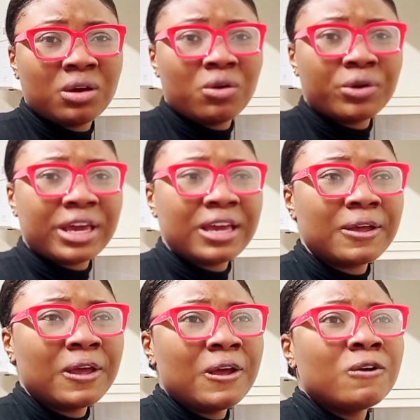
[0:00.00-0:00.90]

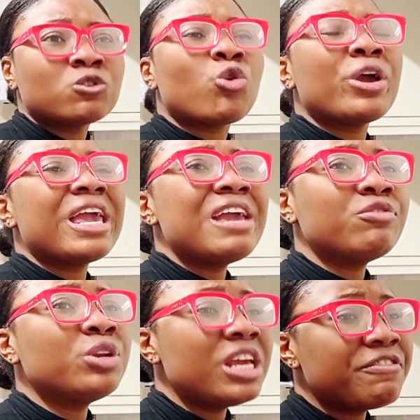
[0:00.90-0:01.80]
okay? So
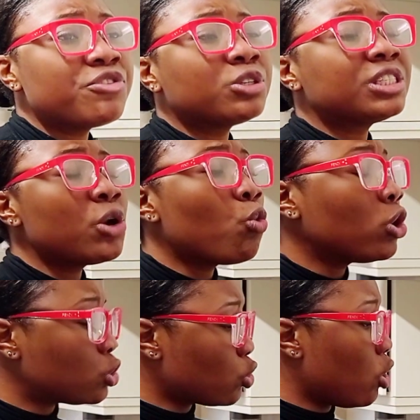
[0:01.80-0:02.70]
even if you still
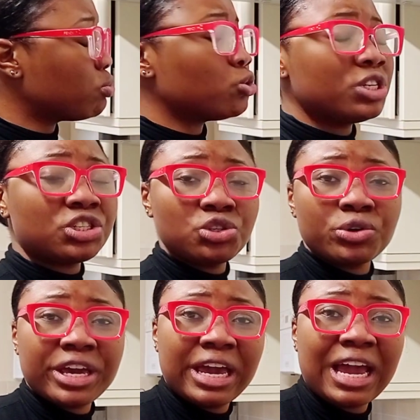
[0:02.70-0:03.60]
want to come to this
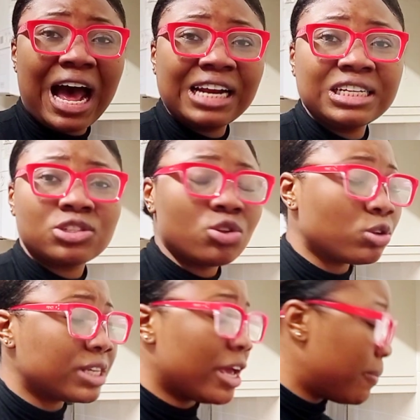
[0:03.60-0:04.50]
UK and it's
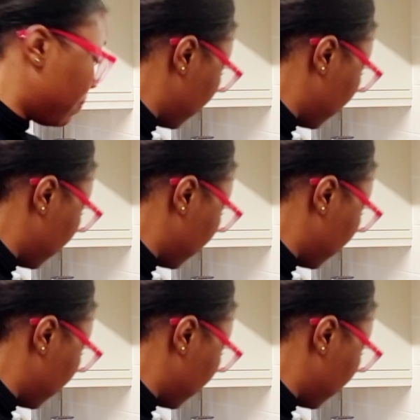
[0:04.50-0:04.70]
not a...